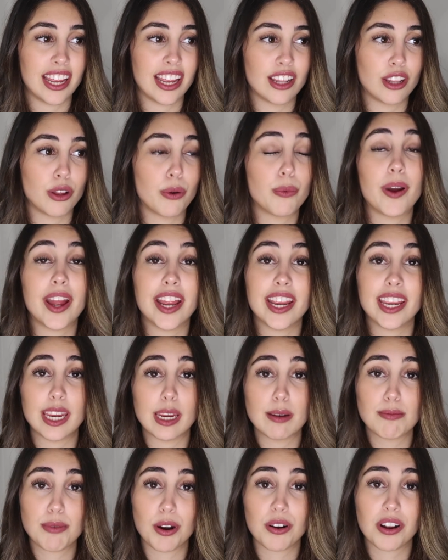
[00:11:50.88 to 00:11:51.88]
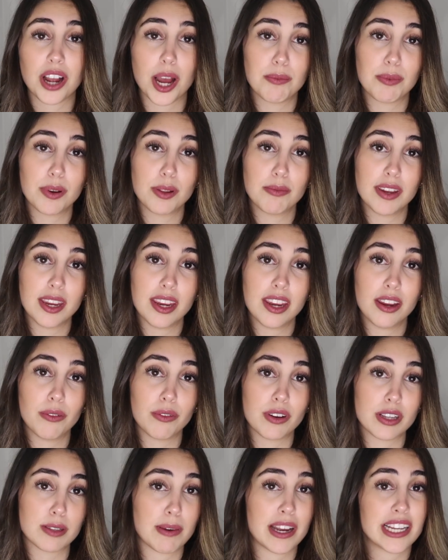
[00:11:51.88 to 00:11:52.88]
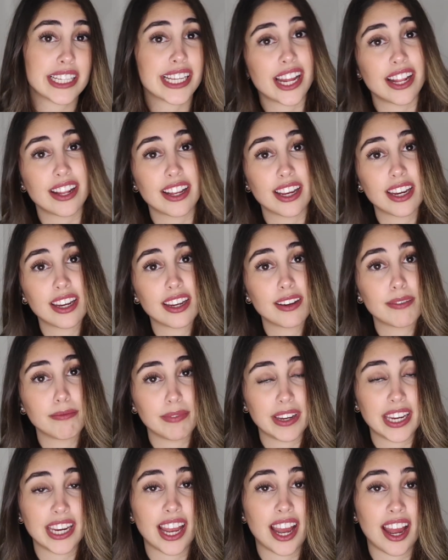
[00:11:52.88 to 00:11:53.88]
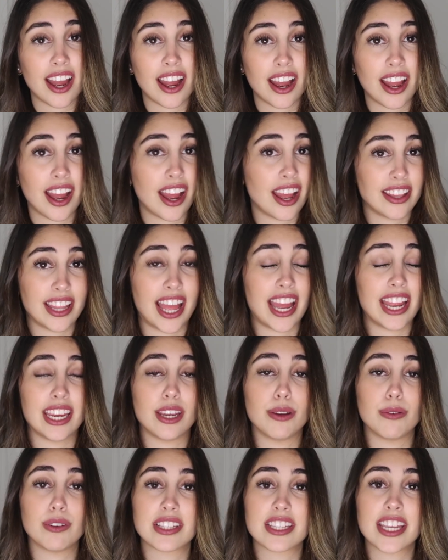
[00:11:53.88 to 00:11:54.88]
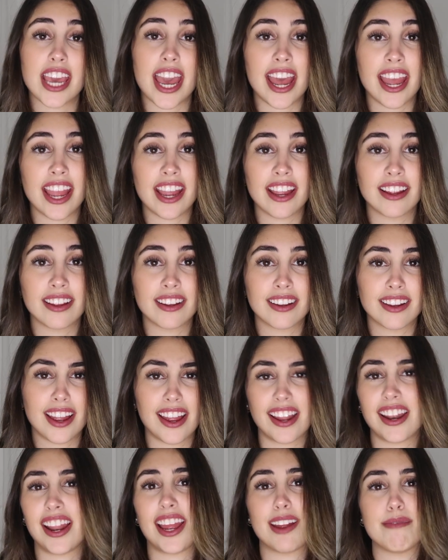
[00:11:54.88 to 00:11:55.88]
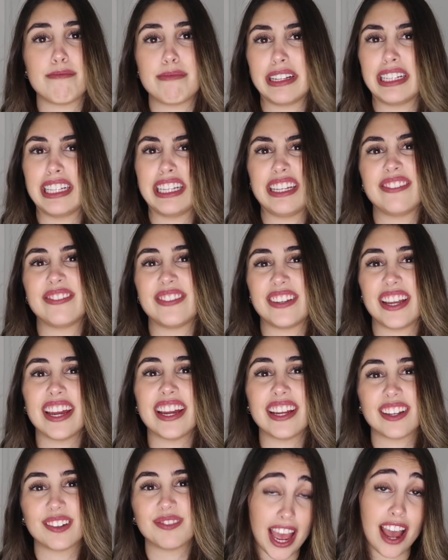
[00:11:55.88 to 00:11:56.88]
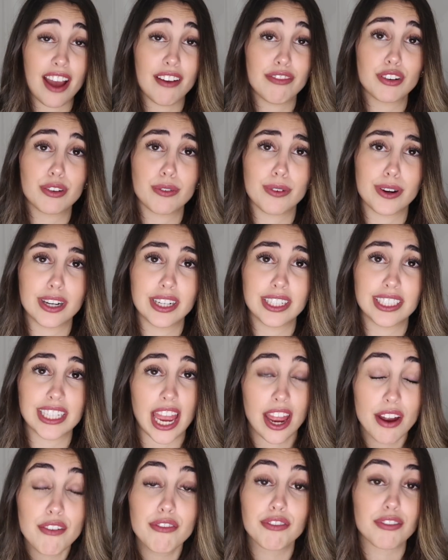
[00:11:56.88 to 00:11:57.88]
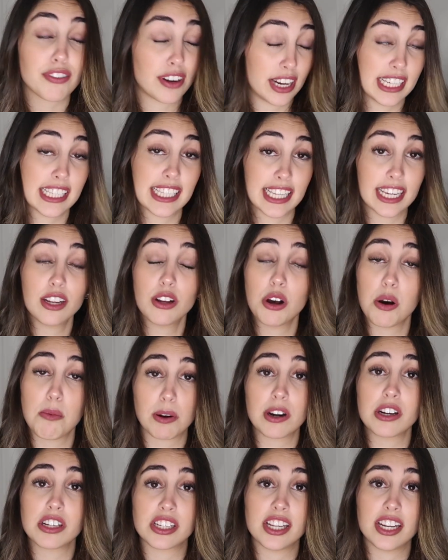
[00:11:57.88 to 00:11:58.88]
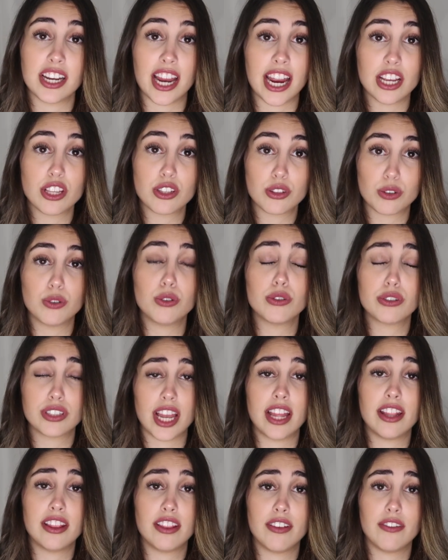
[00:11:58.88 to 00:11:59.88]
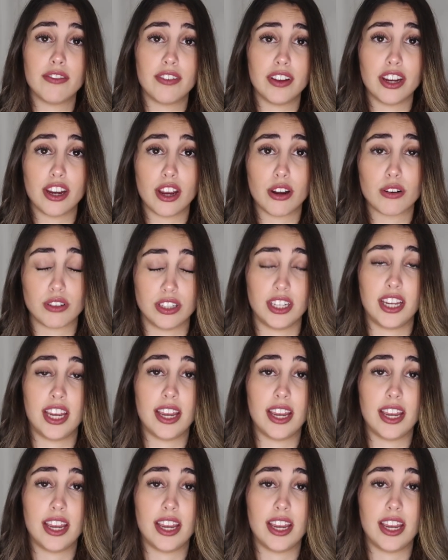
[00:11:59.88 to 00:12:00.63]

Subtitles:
the way he broke up with me was by telling me that he was gay, and I believed it. Afterwards, every single person in high school sent the video to